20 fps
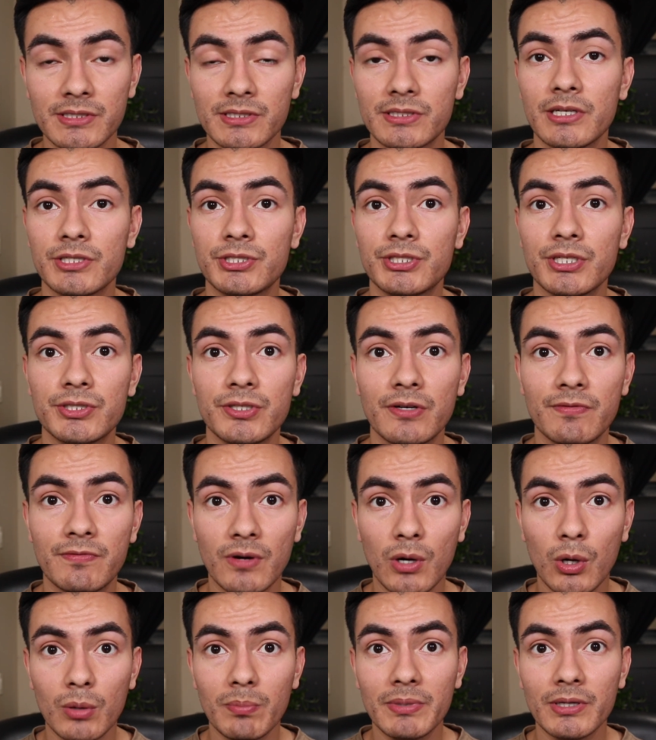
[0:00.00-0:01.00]
such as your
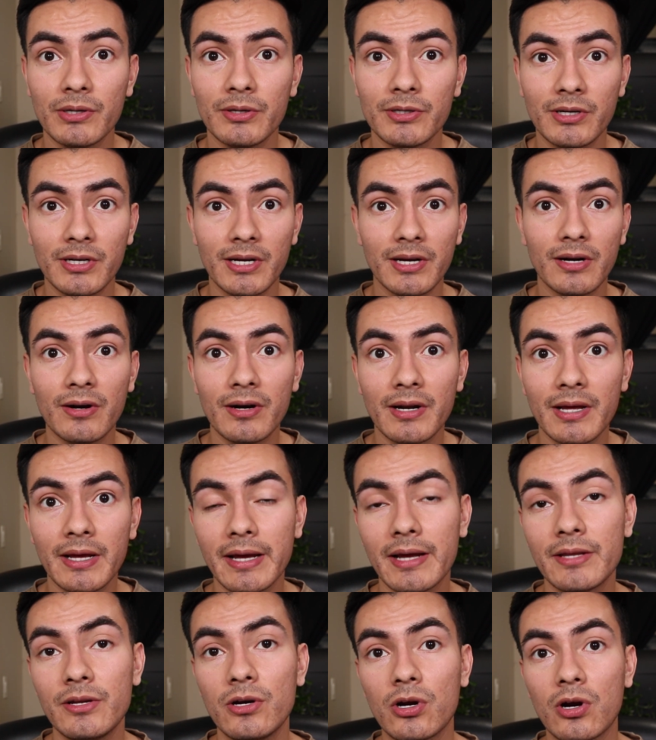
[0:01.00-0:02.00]
phone bill, your internet,
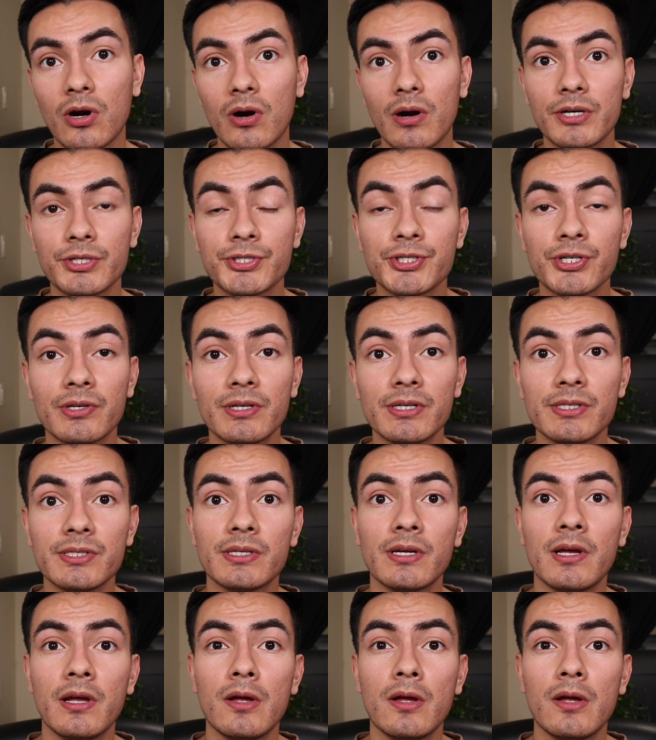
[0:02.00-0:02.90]
and your car insurance.